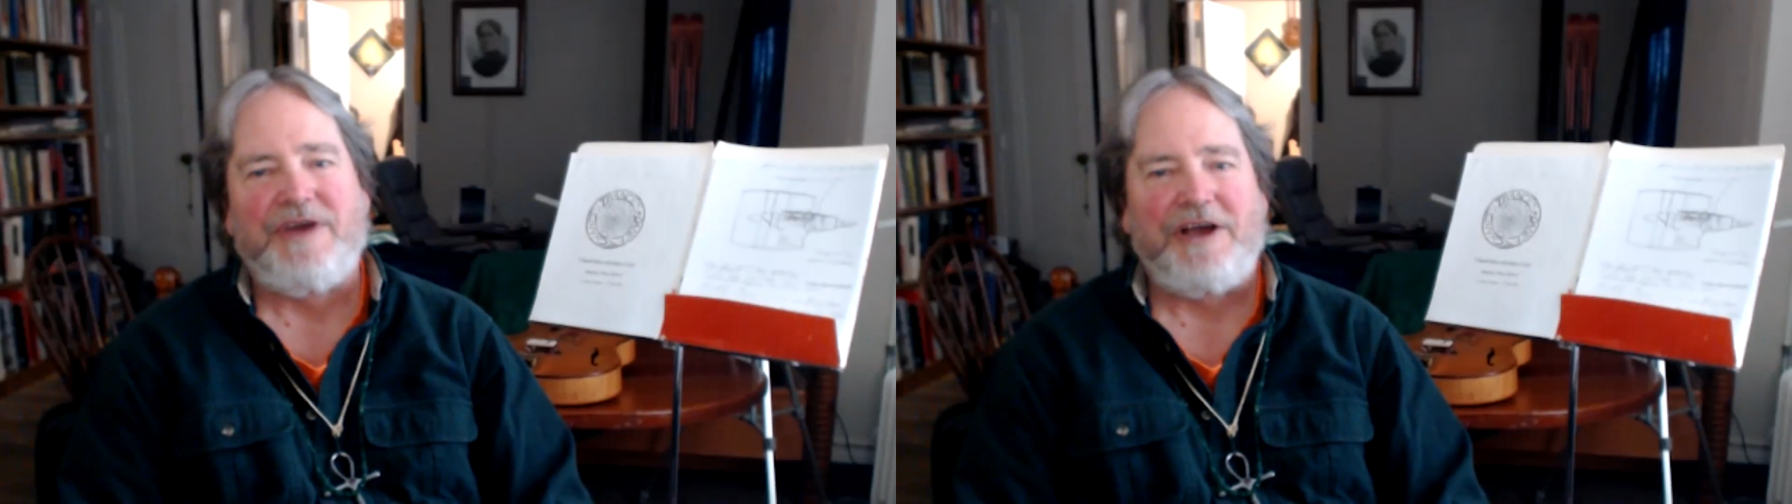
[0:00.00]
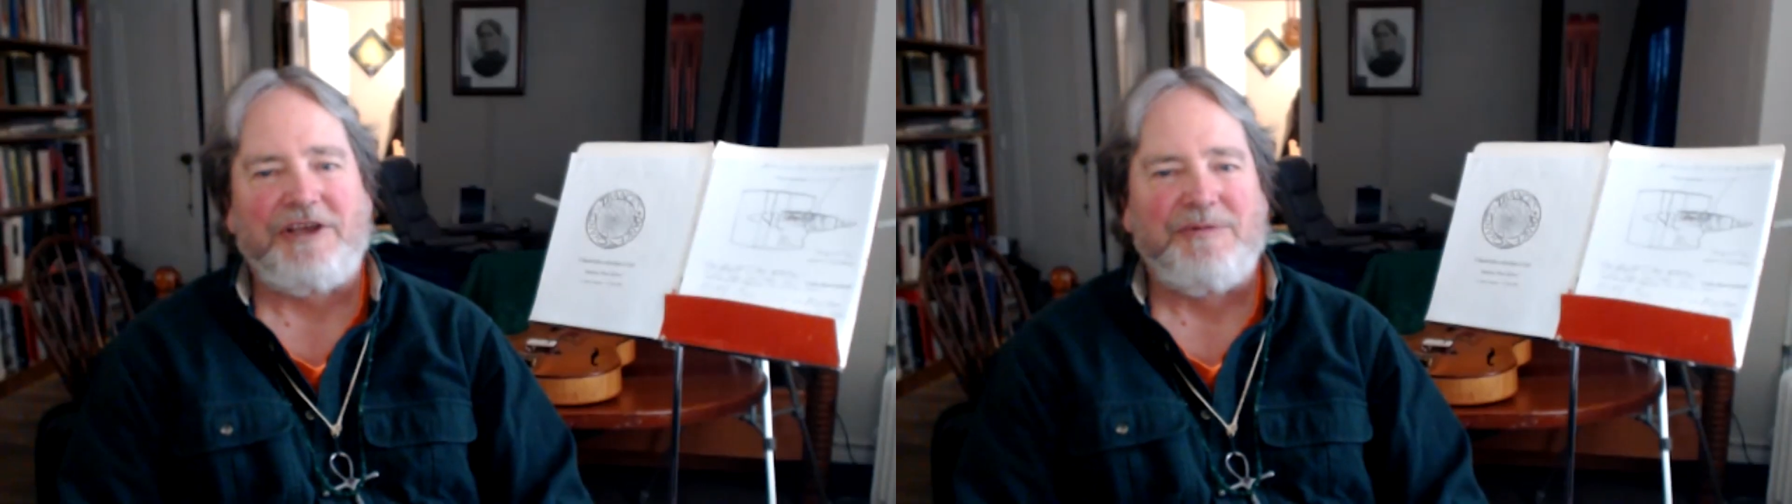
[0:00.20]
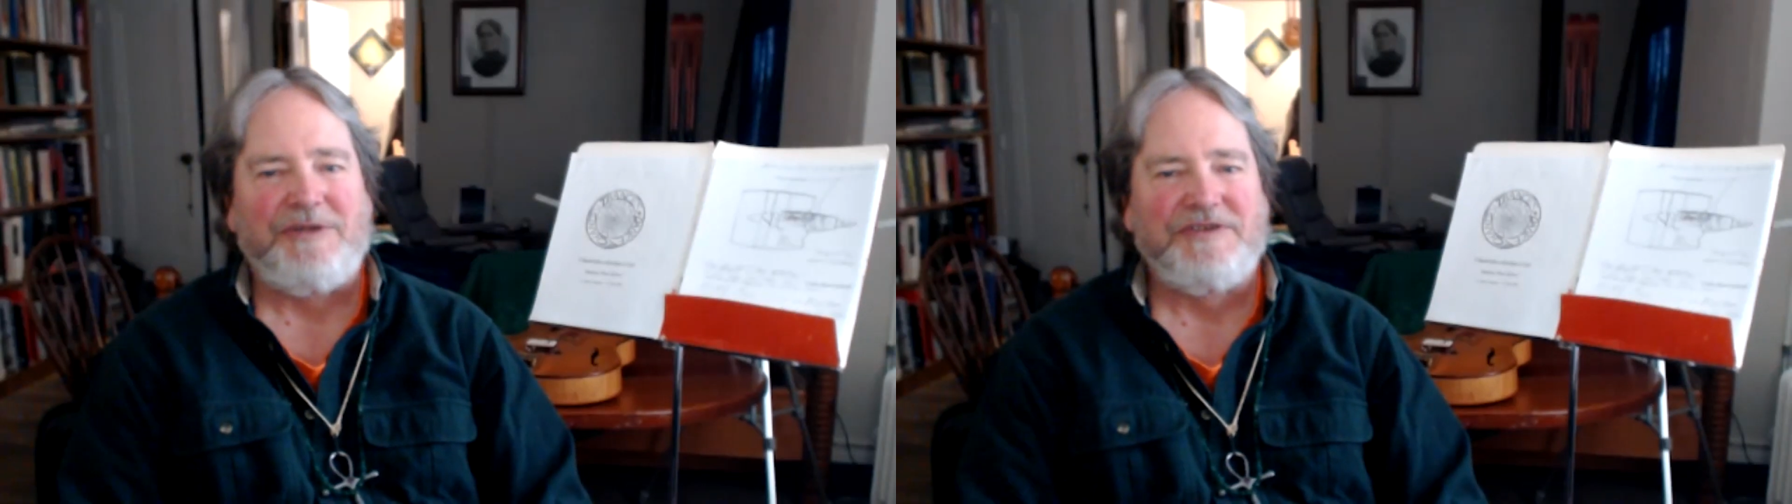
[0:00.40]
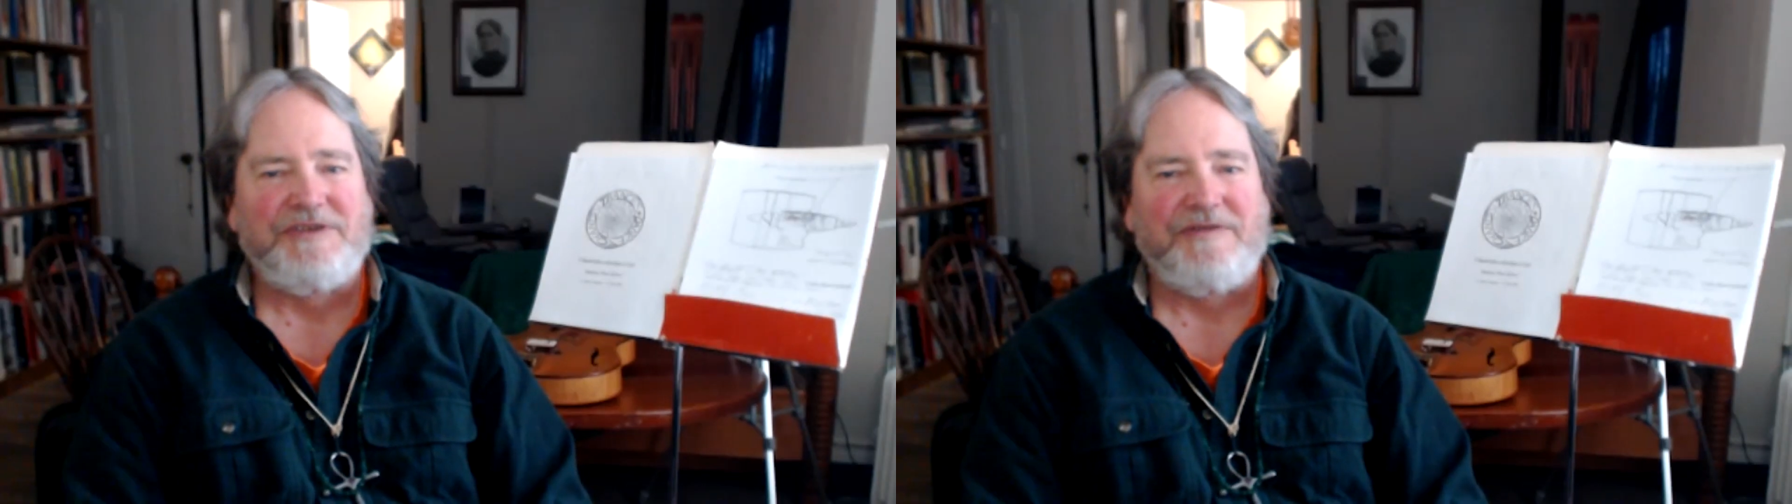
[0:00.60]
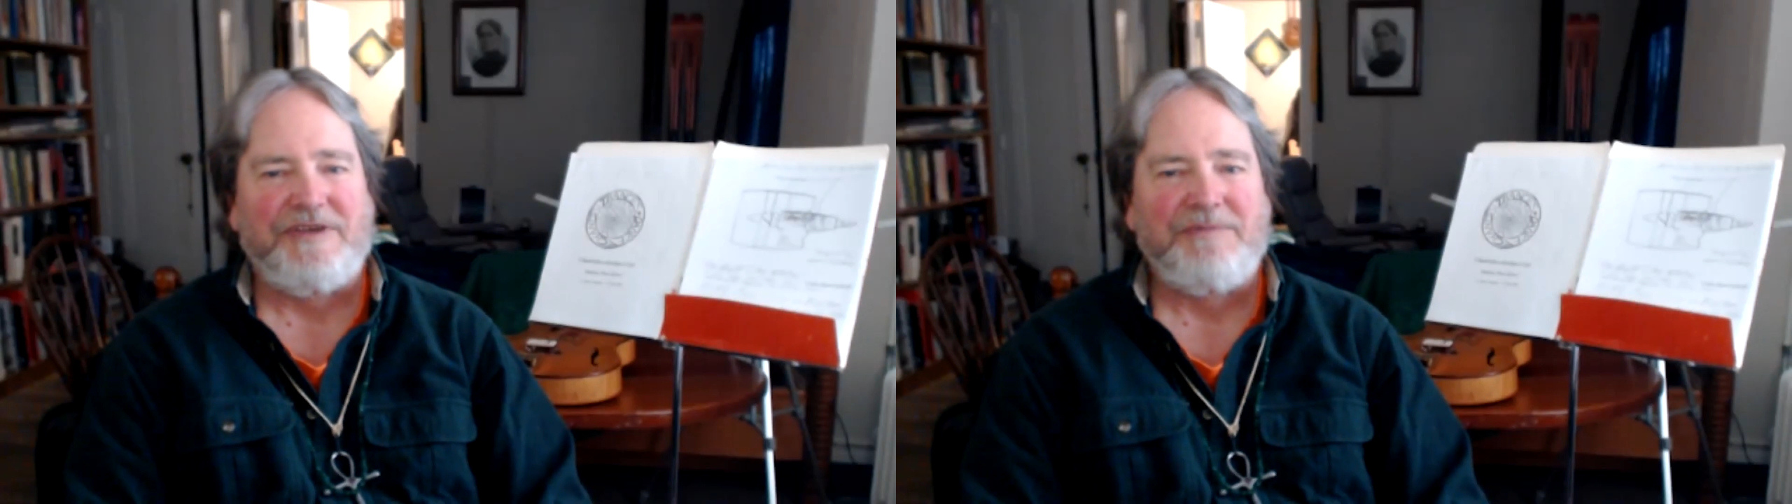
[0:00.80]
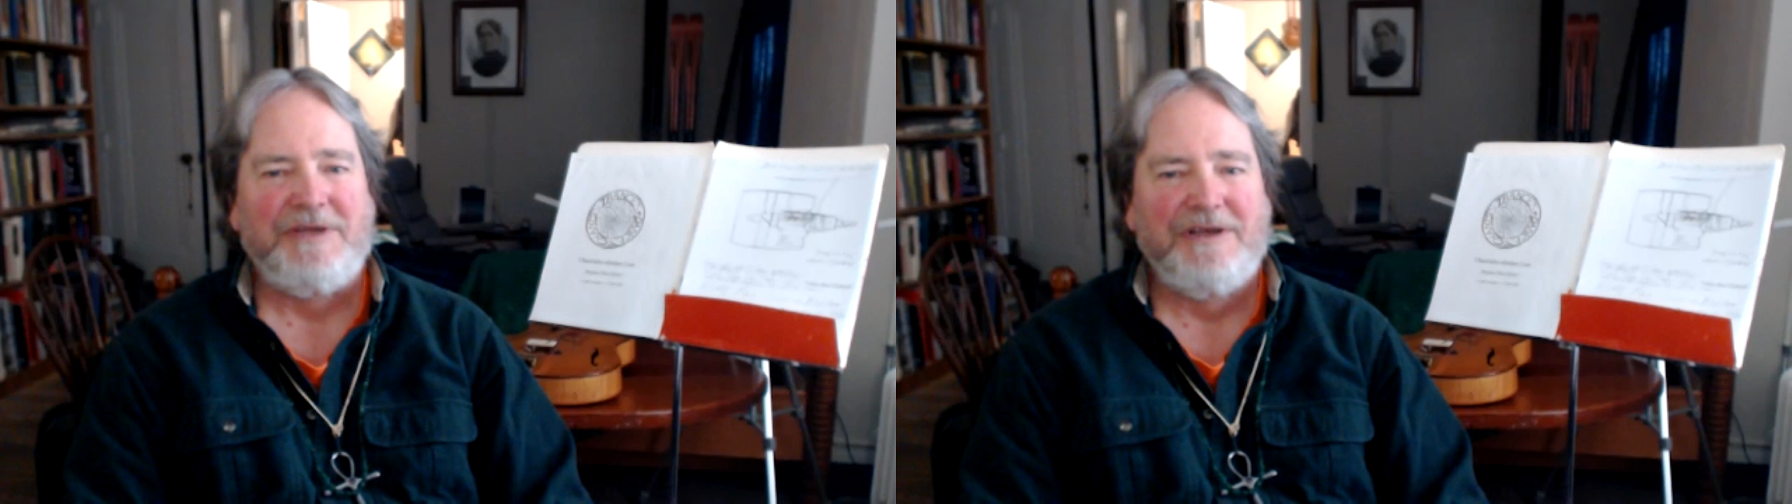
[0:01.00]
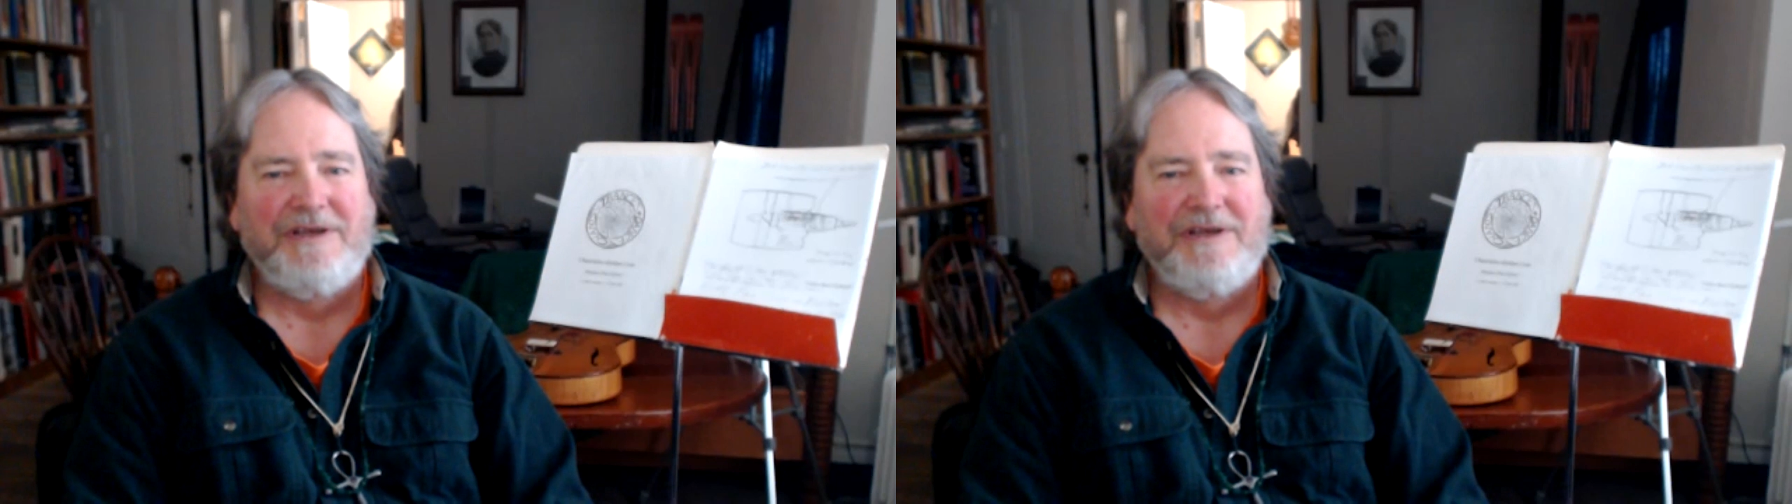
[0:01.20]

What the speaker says: documents of the